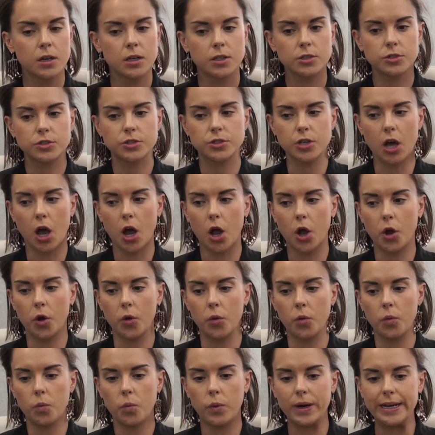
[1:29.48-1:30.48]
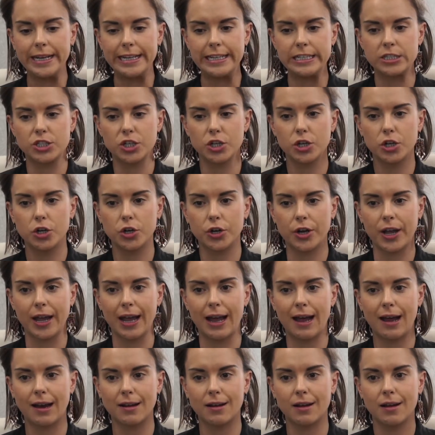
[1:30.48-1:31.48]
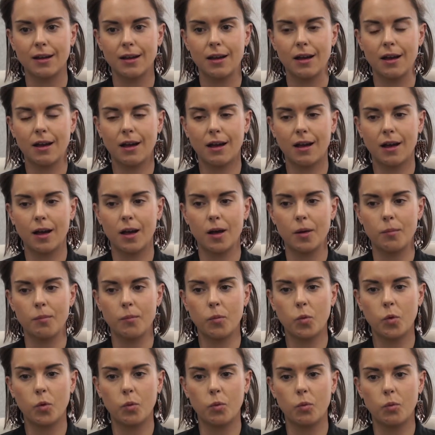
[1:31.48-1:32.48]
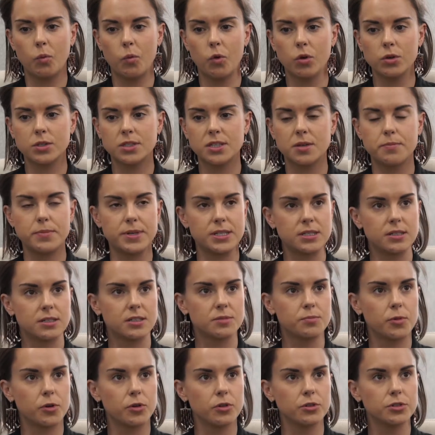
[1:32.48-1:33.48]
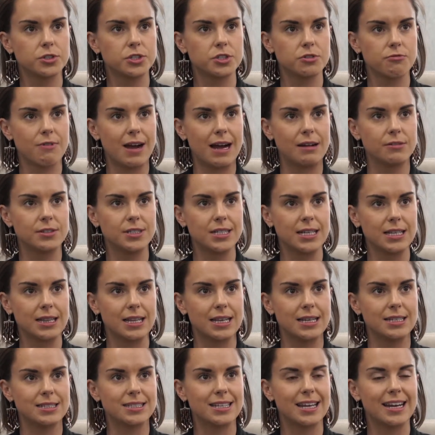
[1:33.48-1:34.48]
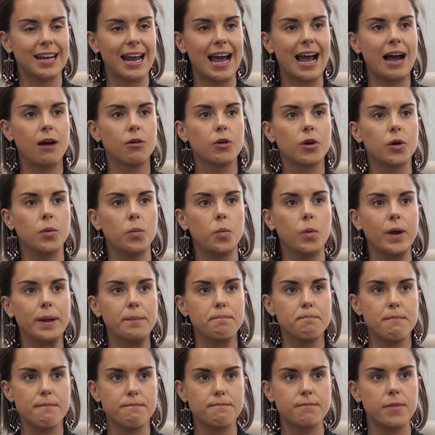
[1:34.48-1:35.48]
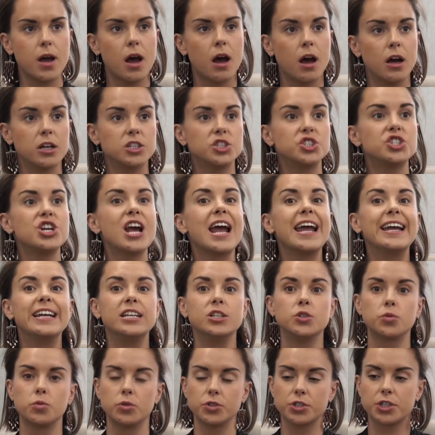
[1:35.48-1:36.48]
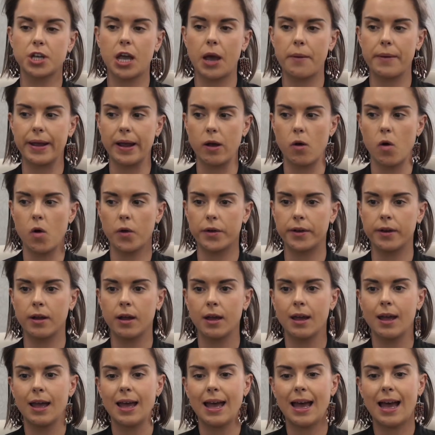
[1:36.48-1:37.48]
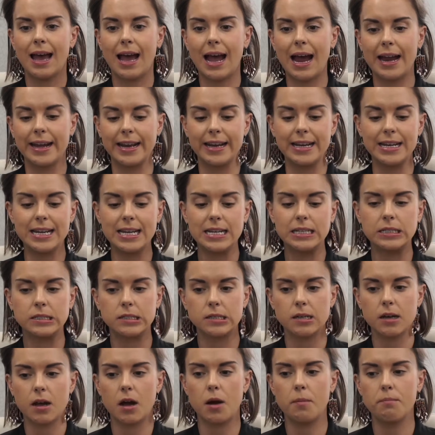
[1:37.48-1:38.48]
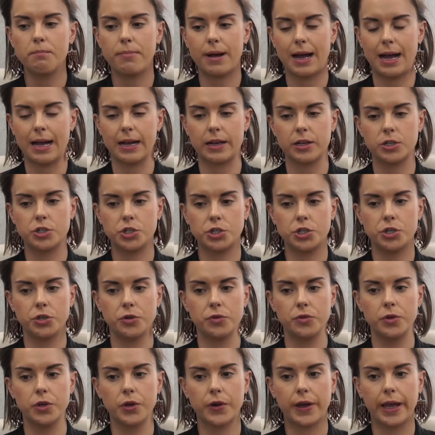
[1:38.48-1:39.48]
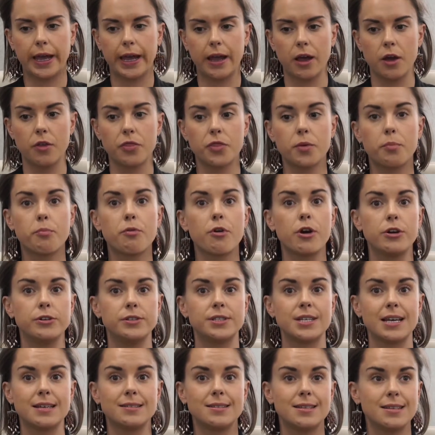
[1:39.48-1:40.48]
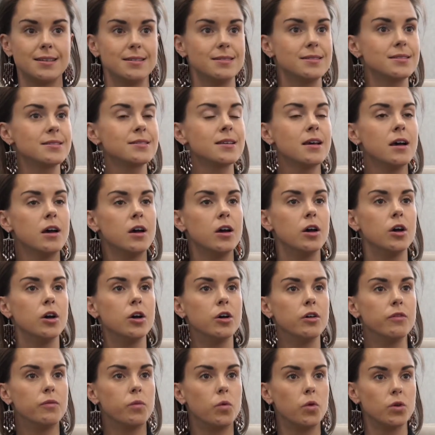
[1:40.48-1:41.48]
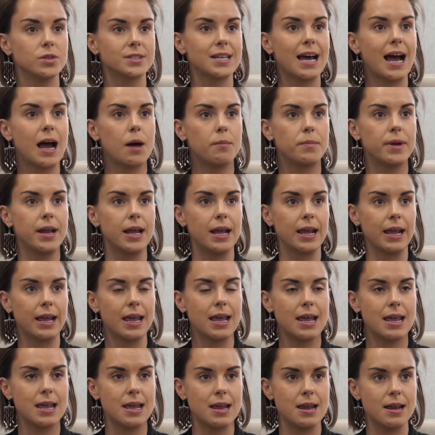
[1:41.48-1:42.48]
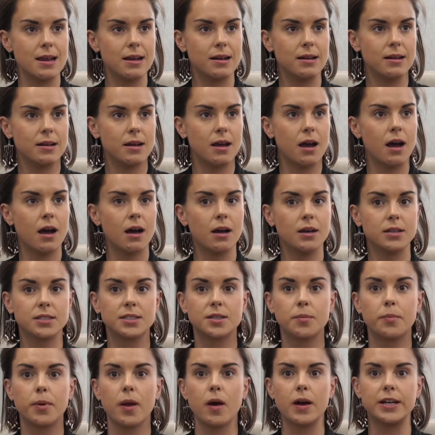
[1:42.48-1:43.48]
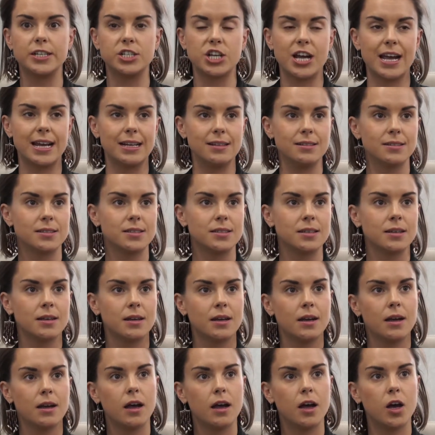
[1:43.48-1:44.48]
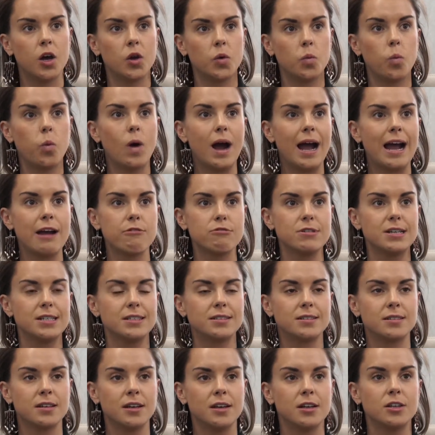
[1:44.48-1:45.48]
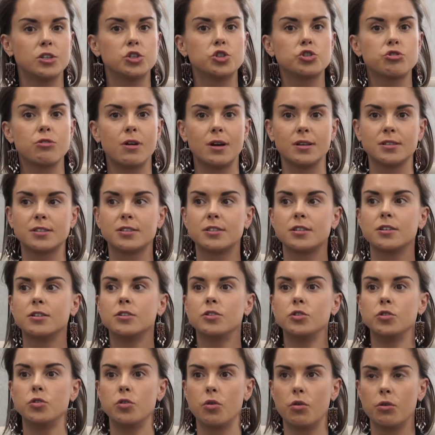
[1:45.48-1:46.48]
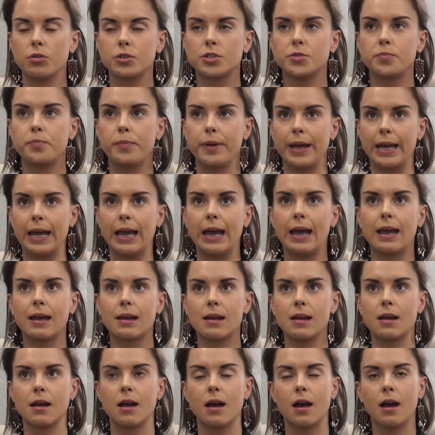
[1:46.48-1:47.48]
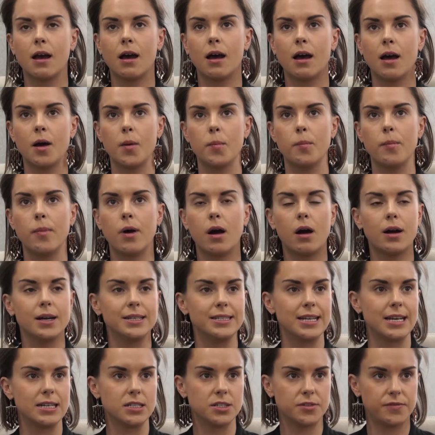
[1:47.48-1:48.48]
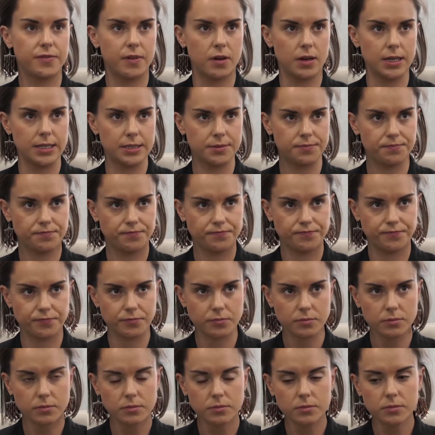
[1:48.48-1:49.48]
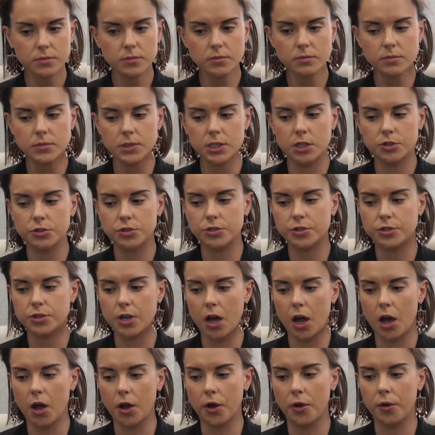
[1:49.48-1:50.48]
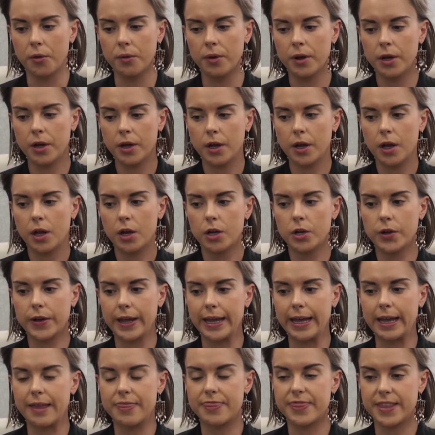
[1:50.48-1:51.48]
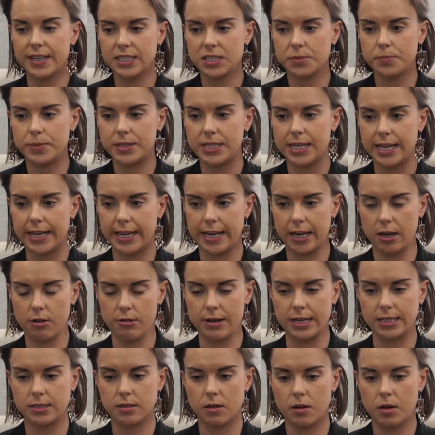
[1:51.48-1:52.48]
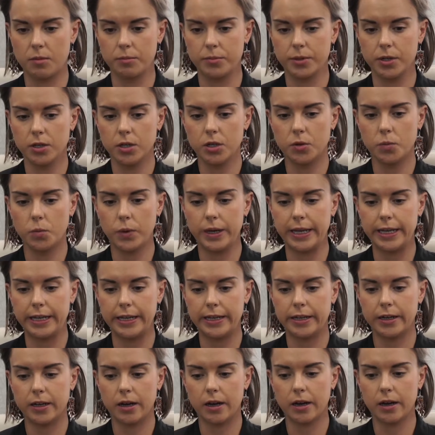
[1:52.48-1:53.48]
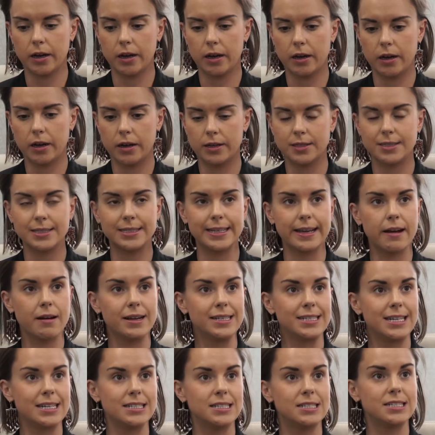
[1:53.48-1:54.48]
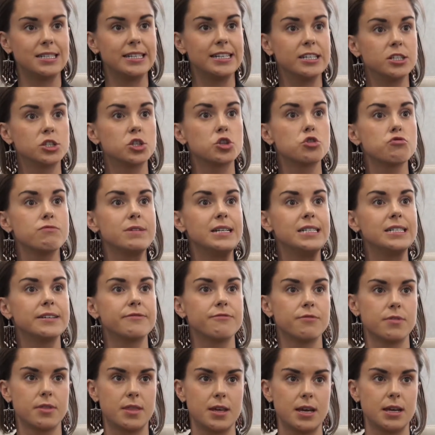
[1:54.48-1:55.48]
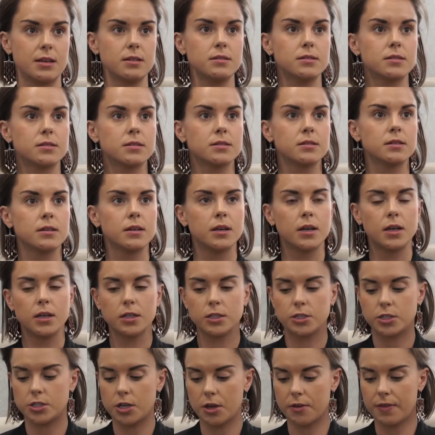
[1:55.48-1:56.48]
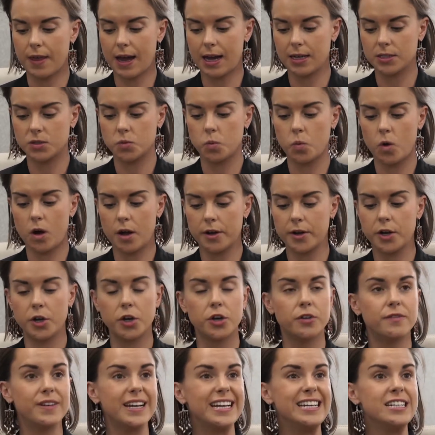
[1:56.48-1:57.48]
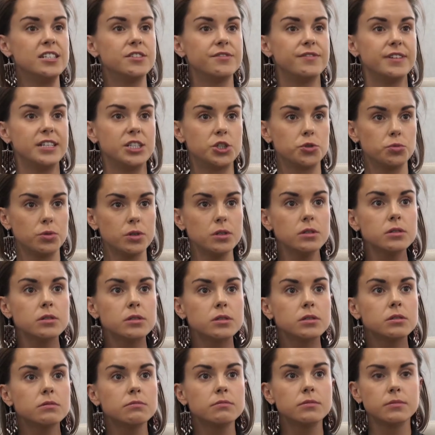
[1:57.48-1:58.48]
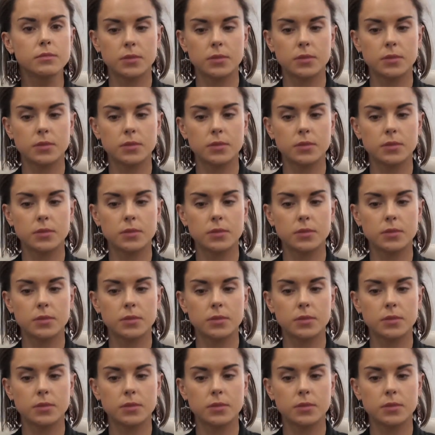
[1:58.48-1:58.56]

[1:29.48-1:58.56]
So we need to look at what's the business model surrounding this and how can we change what's going on. And it needs to come back to looking at the processes of what's happening in supply chains and where is trust not being identified. So looking at this particular example, and we see identity as 3 different things. So that's one of individuals,